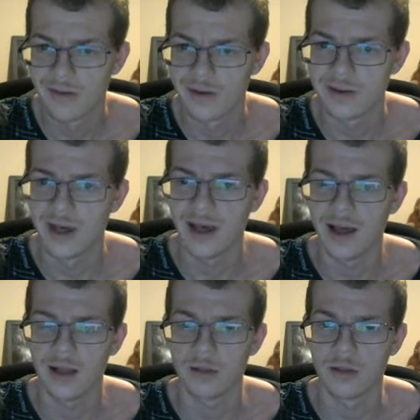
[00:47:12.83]
Yeah,
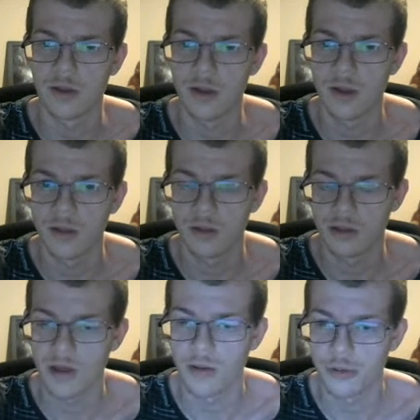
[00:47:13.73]
and
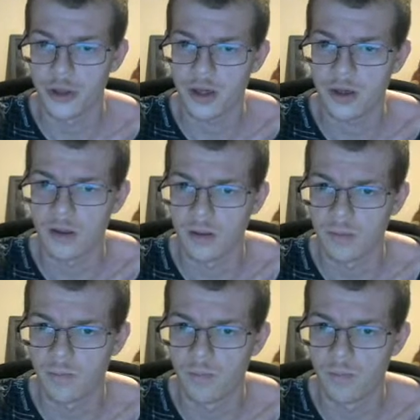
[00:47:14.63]
Celtic have